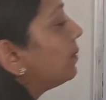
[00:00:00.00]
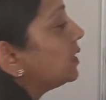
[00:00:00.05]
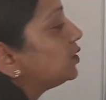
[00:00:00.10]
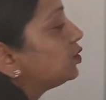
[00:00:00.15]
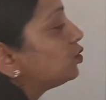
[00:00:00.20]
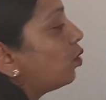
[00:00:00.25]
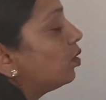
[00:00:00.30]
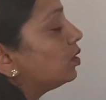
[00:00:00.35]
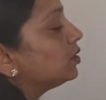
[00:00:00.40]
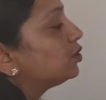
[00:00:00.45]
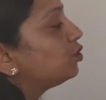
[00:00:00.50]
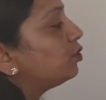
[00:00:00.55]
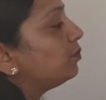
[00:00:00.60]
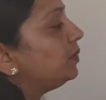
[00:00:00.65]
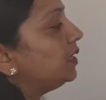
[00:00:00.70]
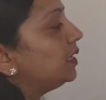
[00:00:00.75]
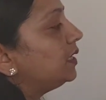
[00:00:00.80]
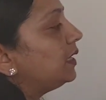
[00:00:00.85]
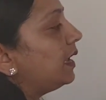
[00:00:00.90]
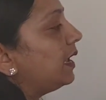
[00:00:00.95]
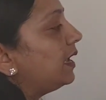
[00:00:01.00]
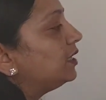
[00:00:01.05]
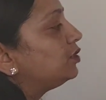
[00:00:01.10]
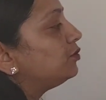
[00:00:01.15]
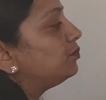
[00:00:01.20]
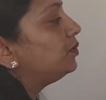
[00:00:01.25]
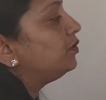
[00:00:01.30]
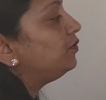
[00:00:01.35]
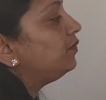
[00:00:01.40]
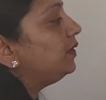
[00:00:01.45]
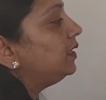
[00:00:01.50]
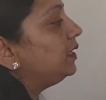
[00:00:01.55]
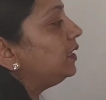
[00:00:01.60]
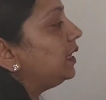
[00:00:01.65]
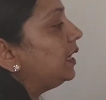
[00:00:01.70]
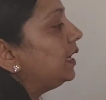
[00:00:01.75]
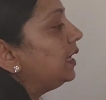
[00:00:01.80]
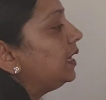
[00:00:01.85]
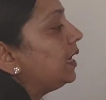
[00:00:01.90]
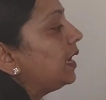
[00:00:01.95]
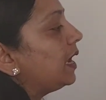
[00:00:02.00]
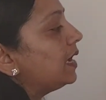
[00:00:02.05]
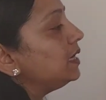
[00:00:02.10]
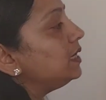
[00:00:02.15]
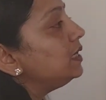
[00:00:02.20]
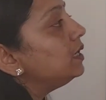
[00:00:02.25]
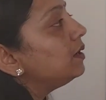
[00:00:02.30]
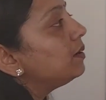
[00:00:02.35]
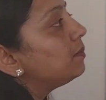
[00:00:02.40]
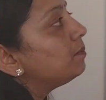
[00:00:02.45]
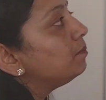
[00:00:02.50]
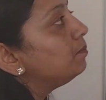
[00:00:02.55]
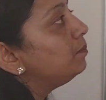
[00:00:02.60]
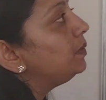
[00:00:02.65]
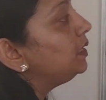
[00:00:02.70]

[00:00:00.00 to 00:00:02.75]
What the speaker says: must also be an edge between A and